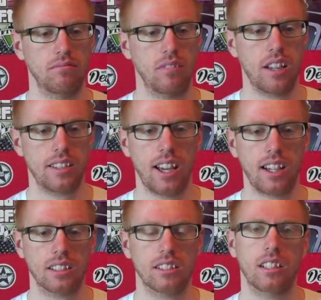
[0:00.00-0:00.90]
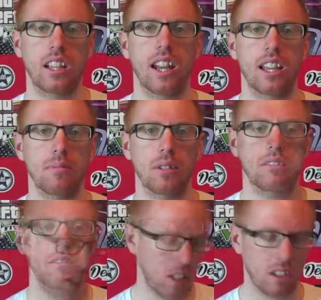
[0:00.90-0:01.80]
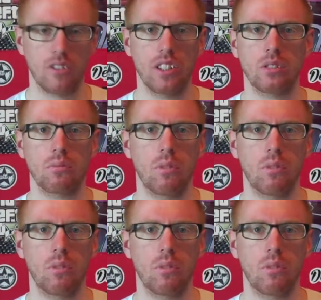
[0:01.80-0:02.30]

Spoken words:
attacks a neighbour. The reason